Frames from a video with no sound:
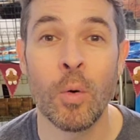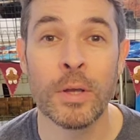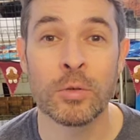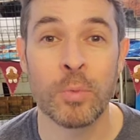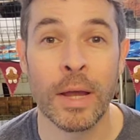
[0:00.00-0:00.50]

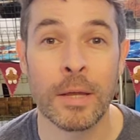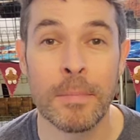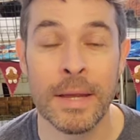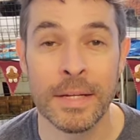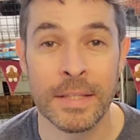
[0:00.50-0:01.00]
always
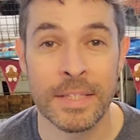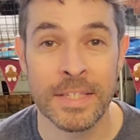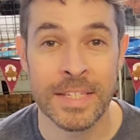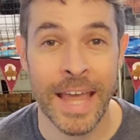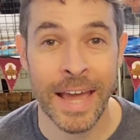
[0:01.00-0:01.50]
recommended the
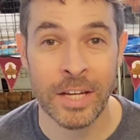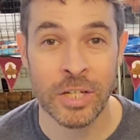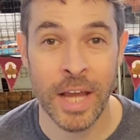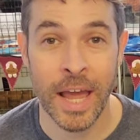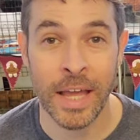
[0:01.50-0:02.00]
Snack
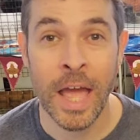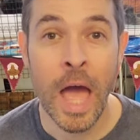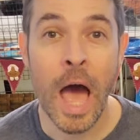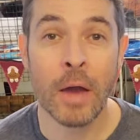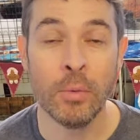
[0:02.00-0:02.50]
Shack.
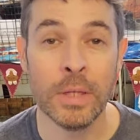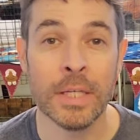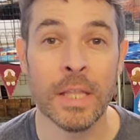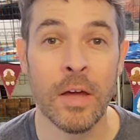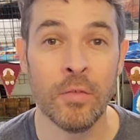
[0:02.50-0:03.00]
I really
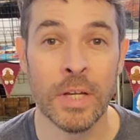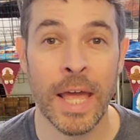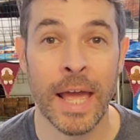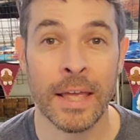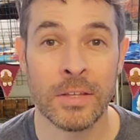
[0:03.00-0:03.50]
love it
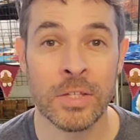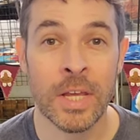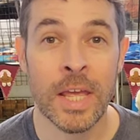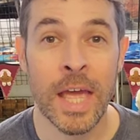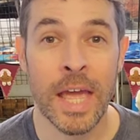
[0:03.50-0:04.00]
as
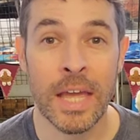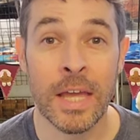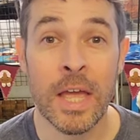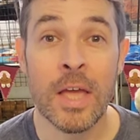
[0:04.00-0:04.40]
a